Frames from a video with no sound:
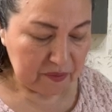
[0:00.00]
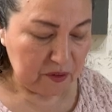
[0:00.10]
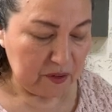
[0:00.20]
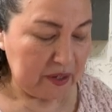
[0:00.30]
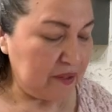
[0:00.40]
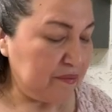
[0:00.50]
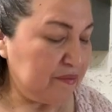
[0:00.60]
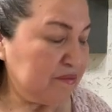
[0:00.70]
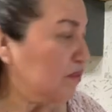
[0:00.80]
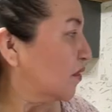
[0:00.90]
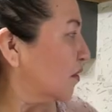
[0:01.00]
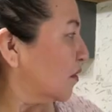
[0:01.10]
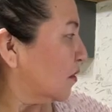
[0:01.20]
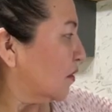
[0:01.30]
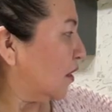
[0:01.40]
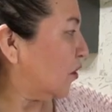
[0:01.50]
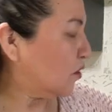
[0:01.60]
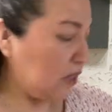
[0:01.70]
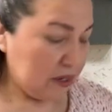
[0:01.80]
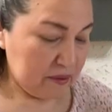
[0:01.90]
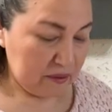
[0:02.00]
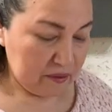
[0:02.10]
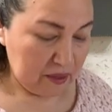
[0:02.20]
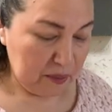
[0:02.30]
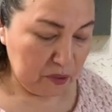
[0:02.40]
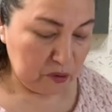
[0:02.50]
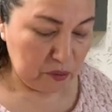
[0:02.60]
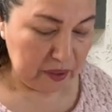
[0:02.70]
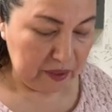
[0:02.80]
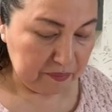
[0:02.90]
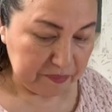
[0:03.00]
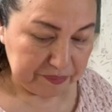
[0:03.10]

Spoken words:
Okay, there's that, number 3.